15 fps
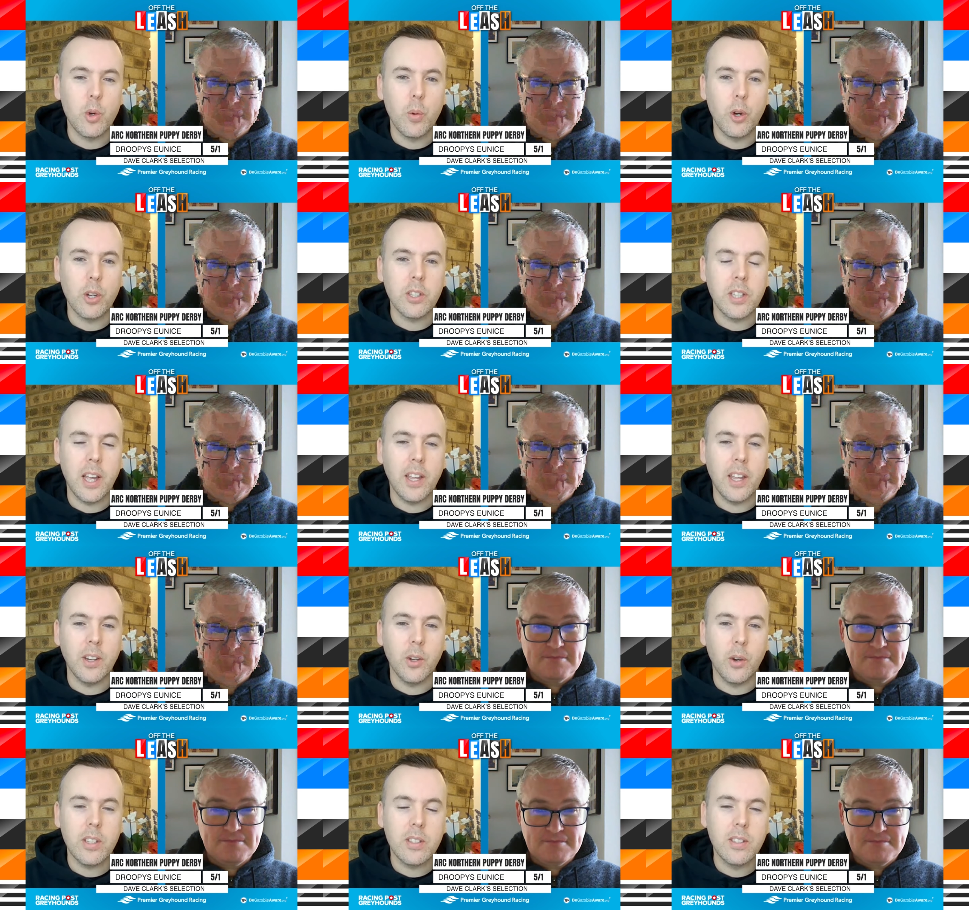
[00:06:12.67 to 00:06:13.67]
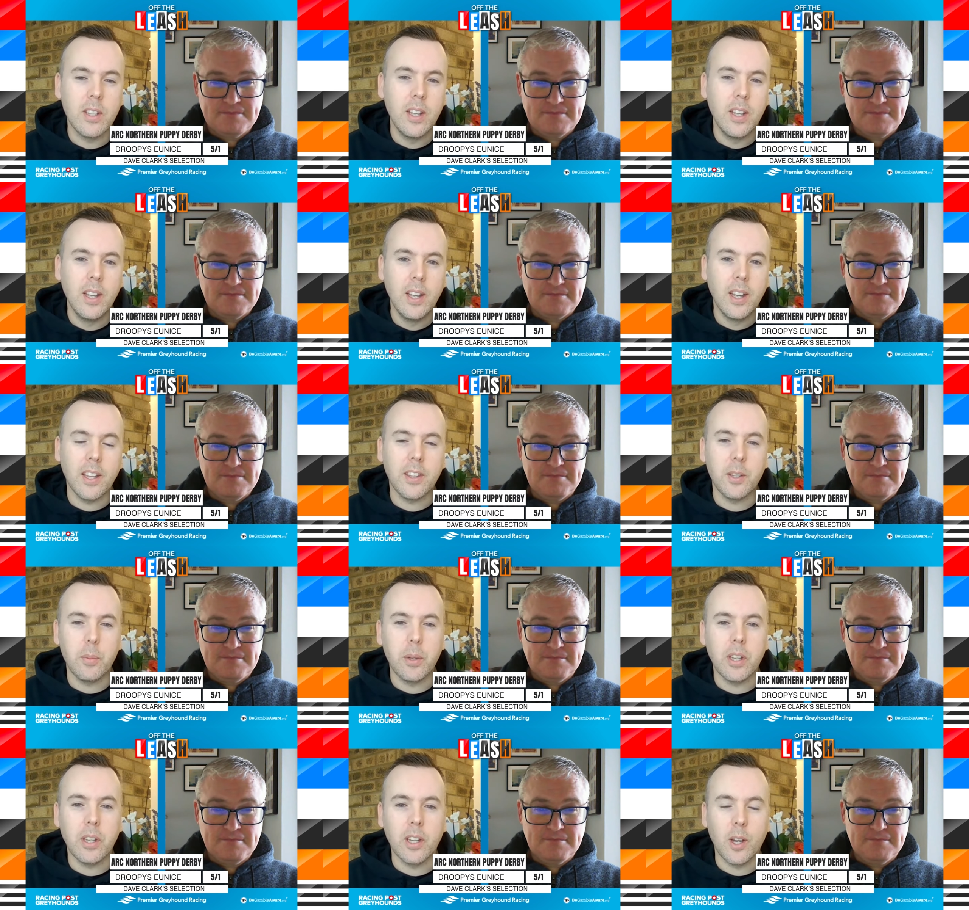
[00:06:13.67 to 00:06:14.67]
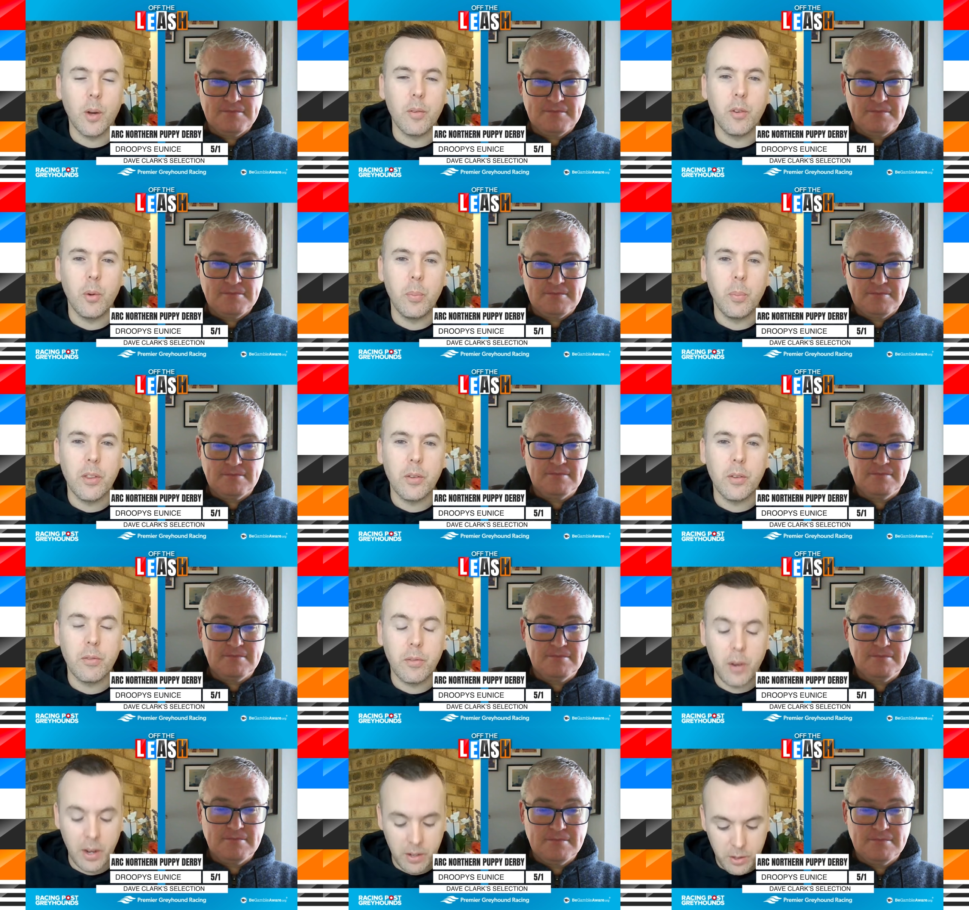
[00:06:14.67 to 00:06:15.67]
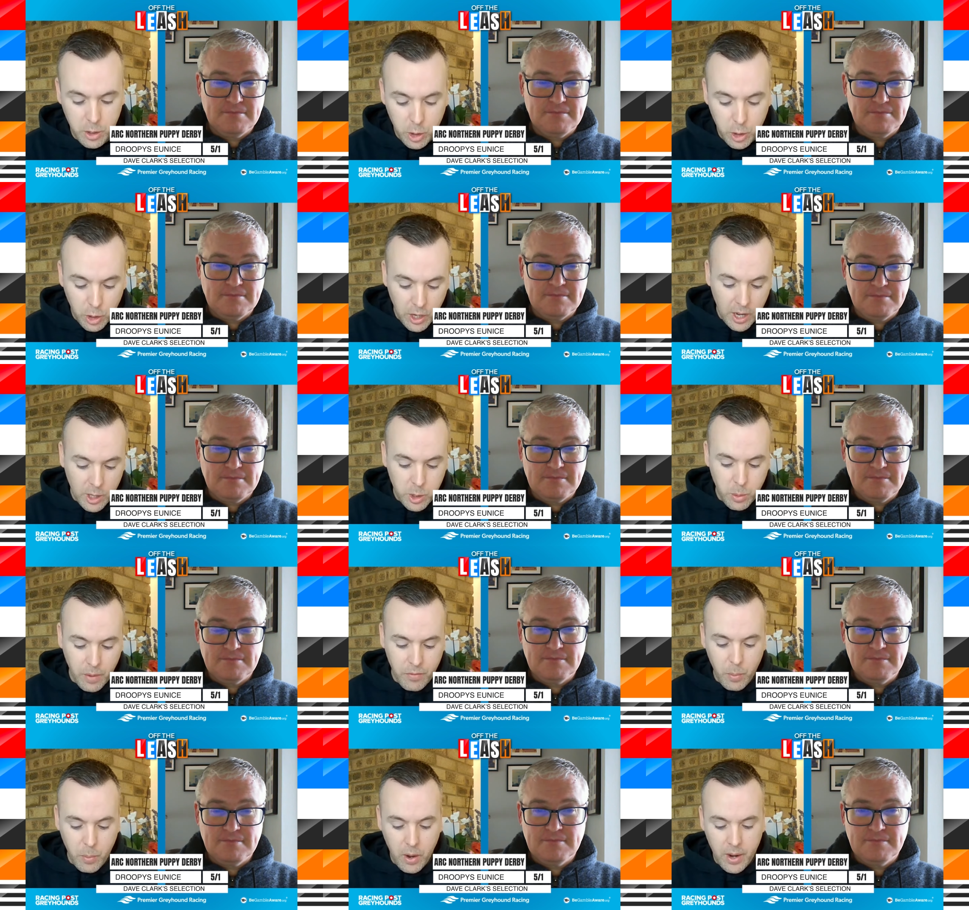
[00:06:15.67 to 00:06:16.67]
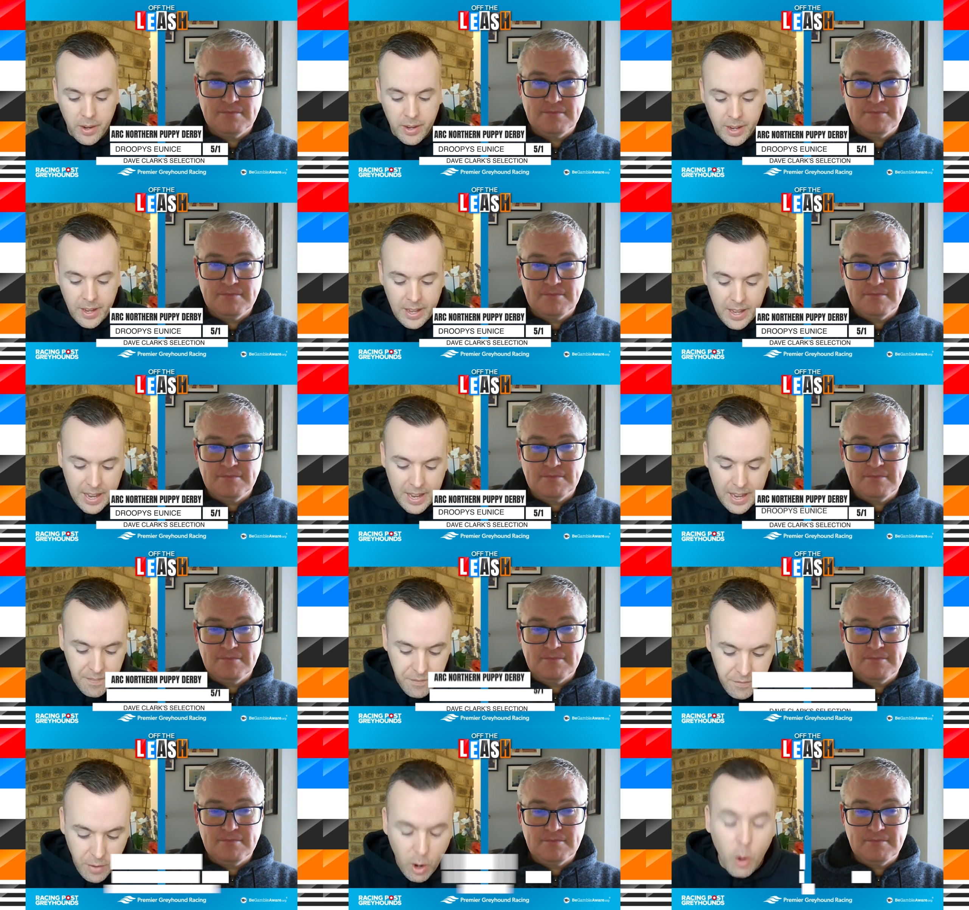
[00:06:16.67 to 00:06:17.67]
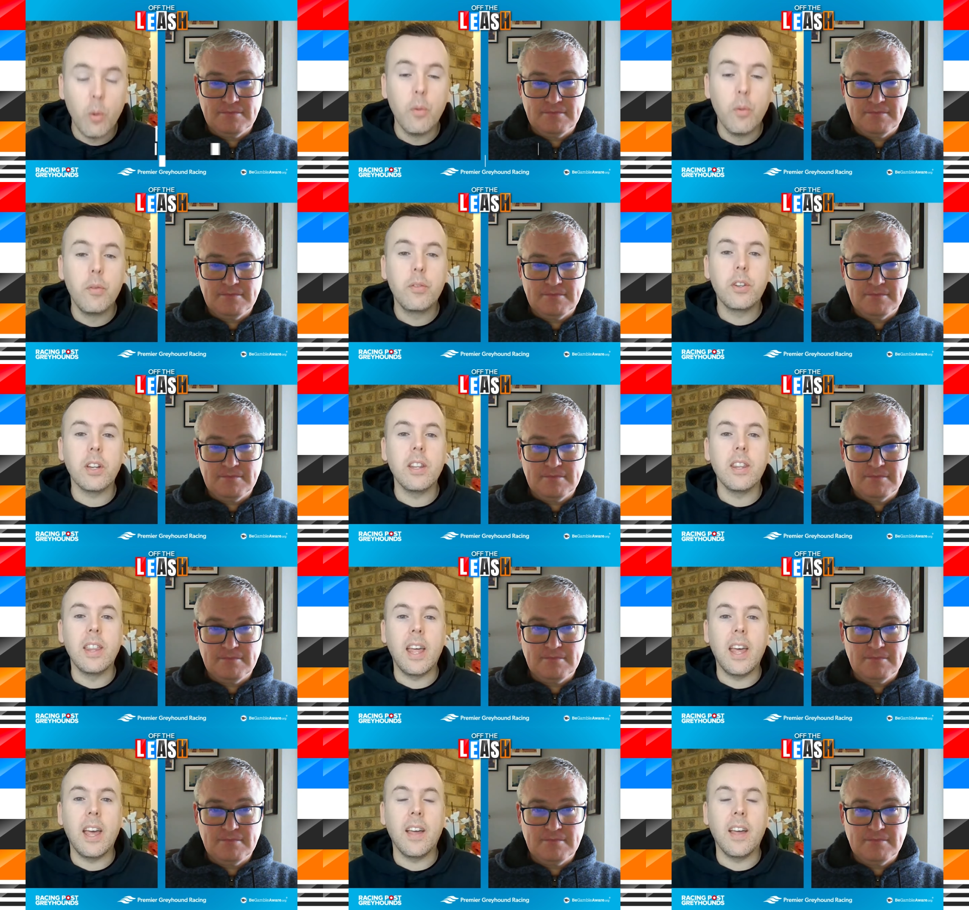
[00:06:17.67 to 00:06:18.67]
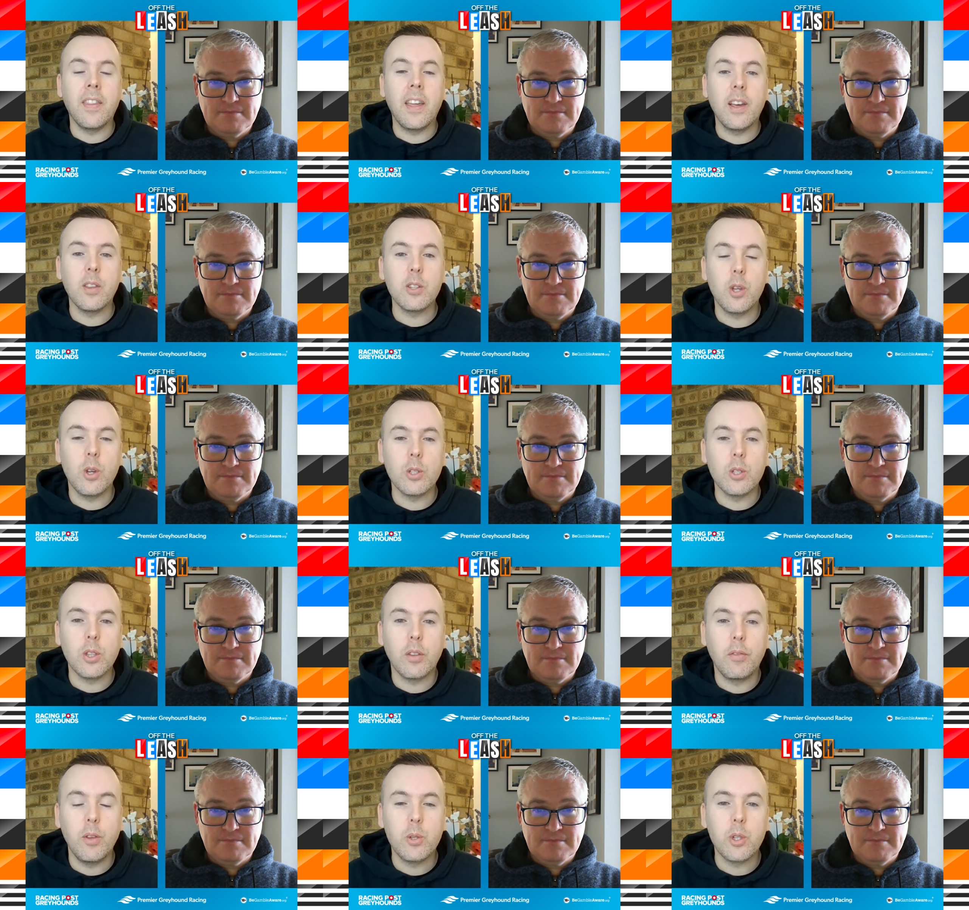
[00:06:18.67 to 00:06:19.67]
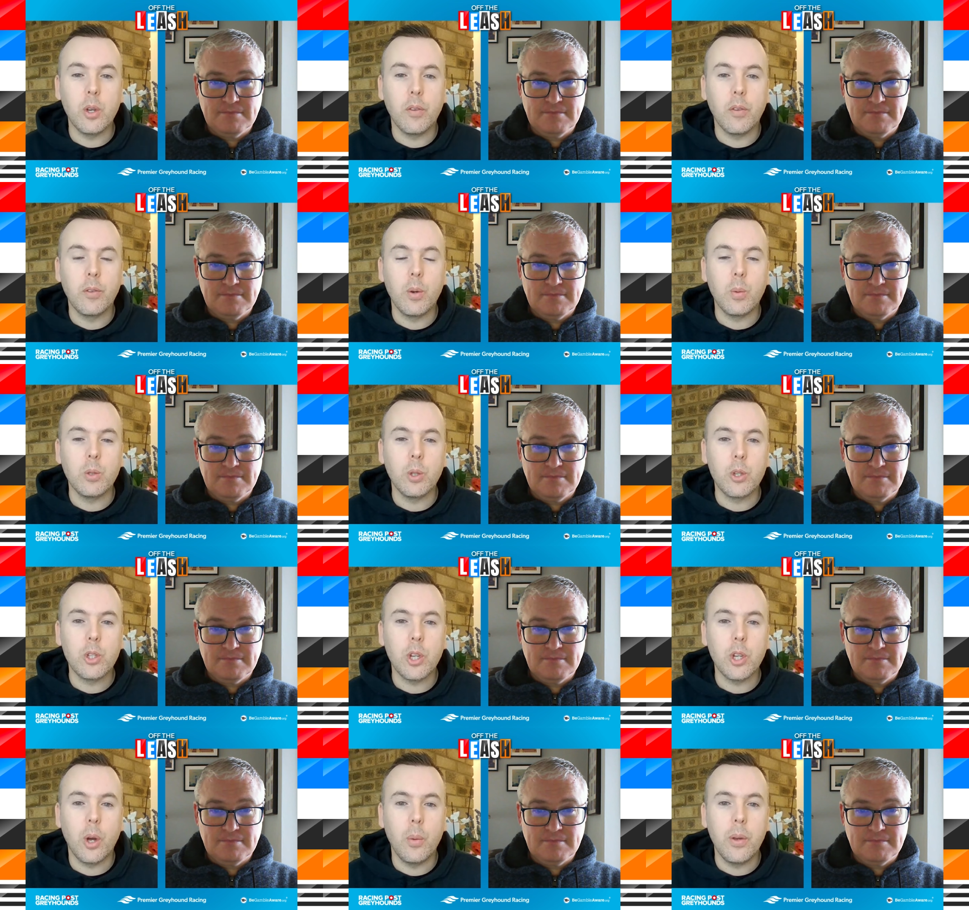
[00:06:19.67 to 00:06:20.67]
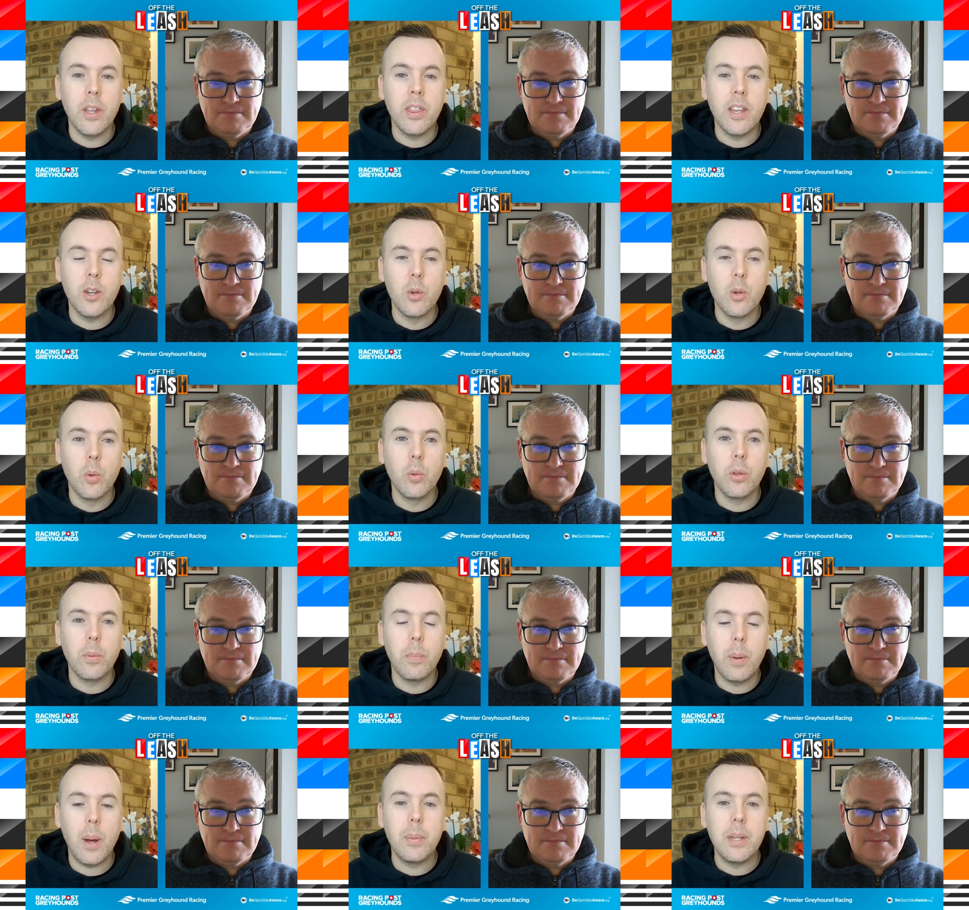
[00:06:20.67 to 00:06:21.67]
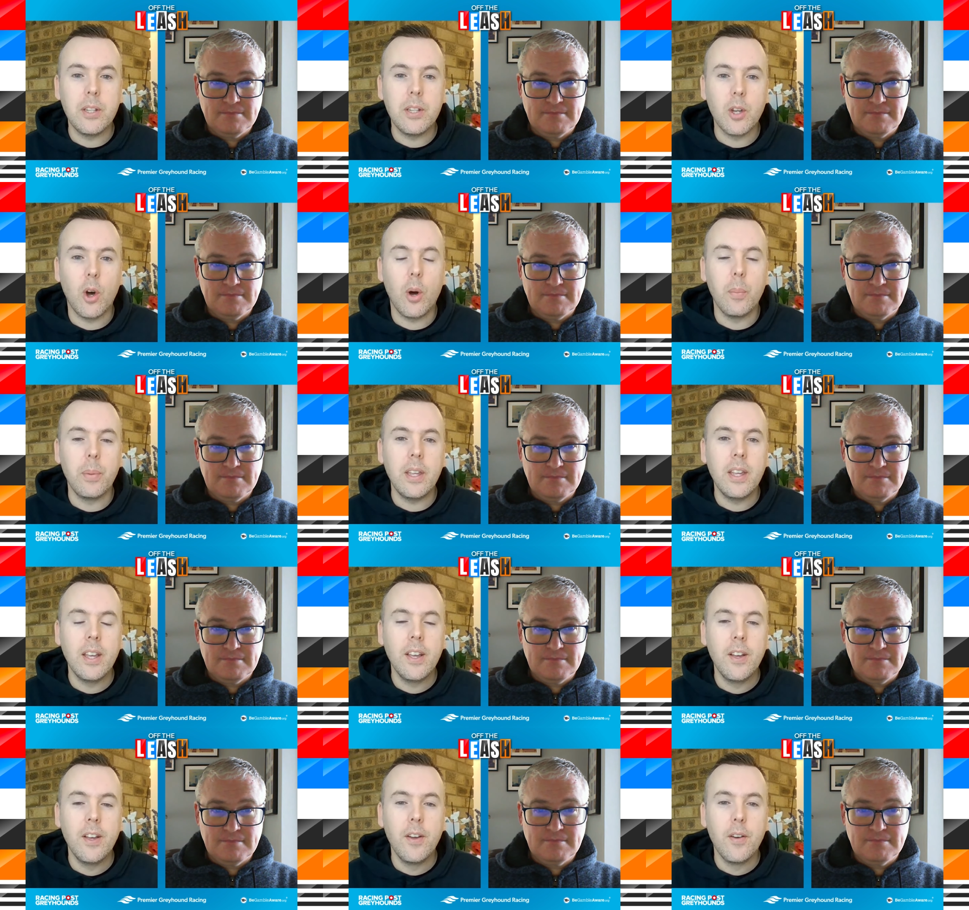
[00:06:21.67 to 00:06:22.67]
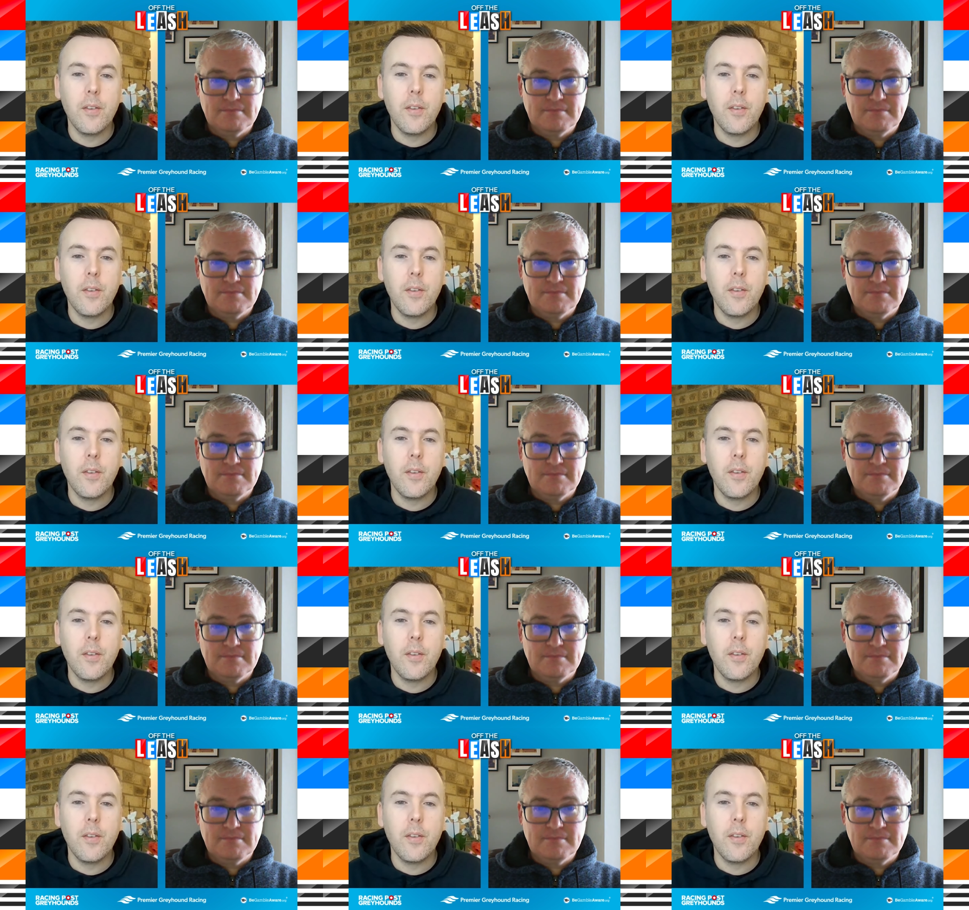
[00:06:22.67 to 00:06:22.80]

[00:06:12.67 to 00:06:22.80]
Speaker 1: the draw works out nice. I think we can go from the front. Good luck to everyone involved there. And they are the stars of the future, of course, on show in the Northern Puppy Derby